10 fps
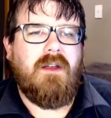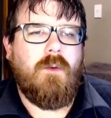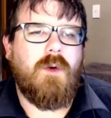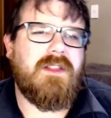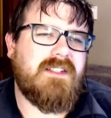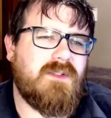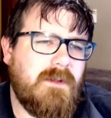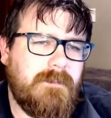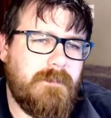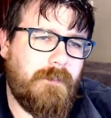With this
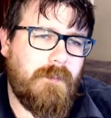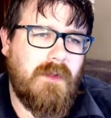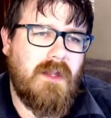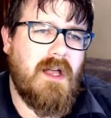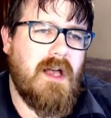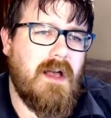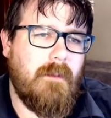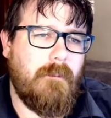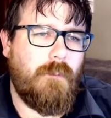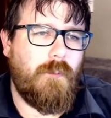one,
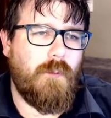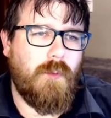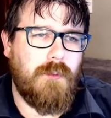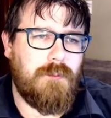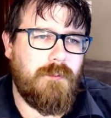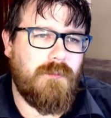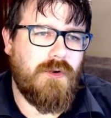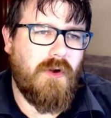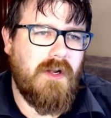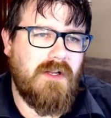um, we're
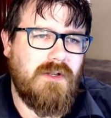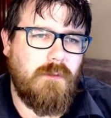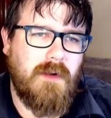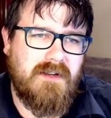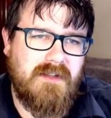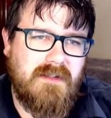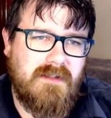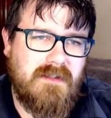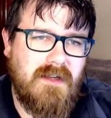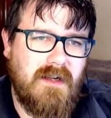creating a new button
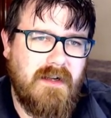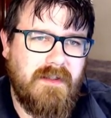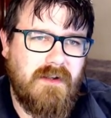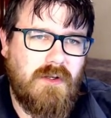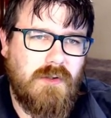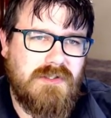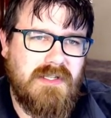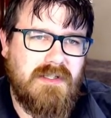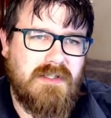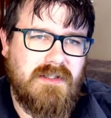uh, the
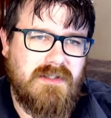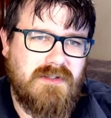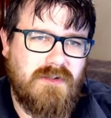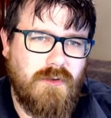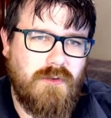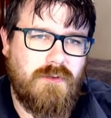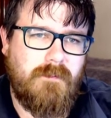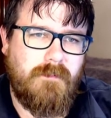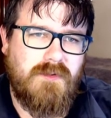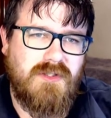content is
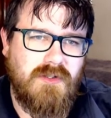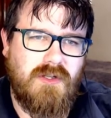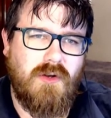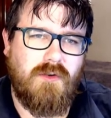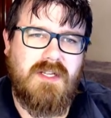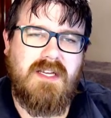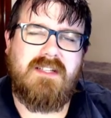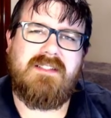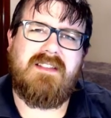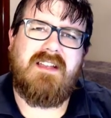Google. So the content
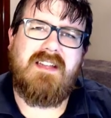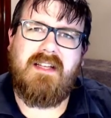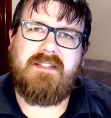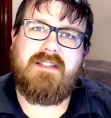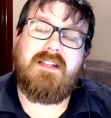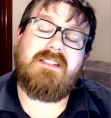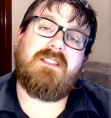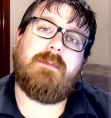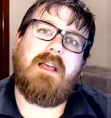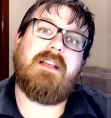is the text that
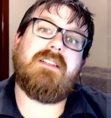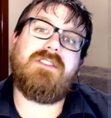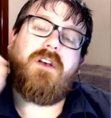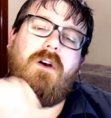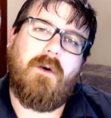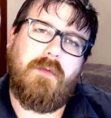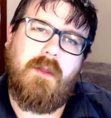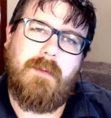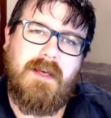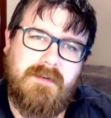displays on
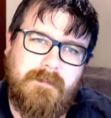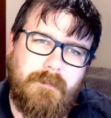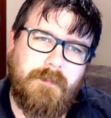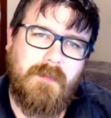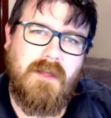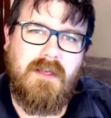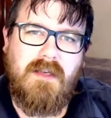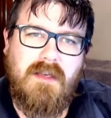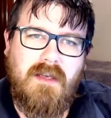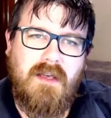the button.
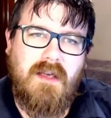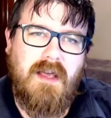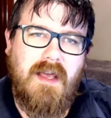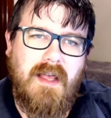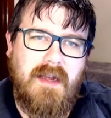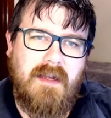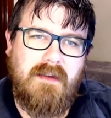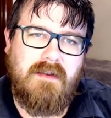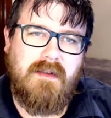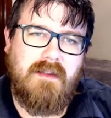
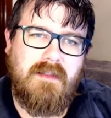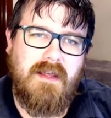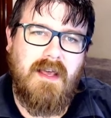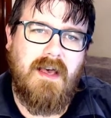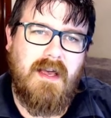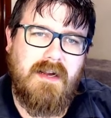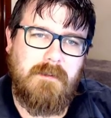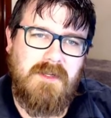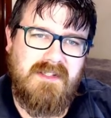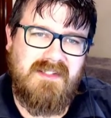And the
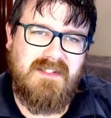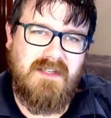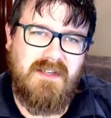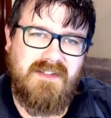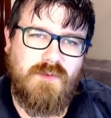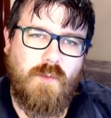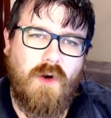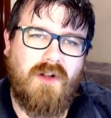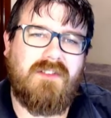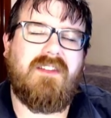arguments is
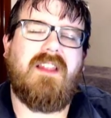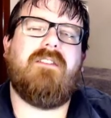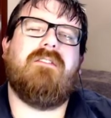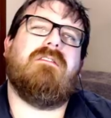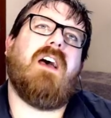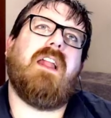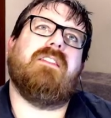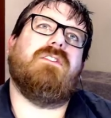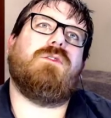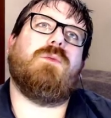what runs